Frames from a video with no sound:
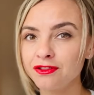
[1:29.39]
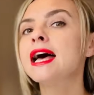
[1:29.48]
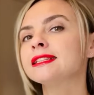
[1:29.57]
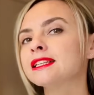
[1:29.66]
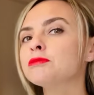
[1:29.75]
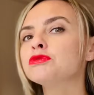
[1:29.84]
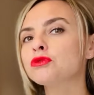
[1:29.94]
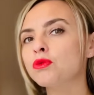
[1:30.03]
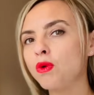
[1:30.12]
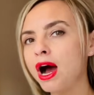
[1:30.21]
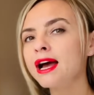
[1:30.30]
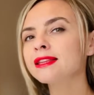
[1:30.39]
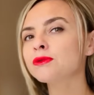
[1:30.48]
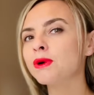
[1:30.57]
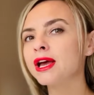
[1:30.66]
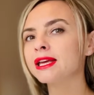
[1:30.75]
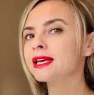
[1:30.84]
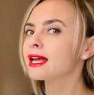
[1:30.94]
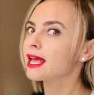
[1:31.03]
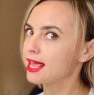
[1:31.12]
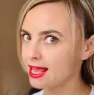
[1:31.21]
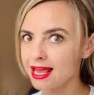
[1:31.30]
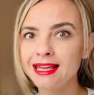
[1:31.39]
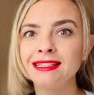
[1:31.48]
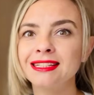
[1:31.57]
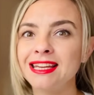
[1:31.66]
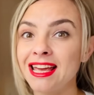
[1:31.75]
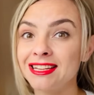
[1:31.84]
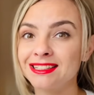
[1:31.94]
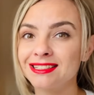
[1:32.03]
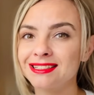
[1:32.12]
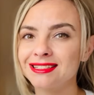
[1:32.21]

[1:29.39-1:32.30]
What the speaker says: and keep you wide awake and engaged.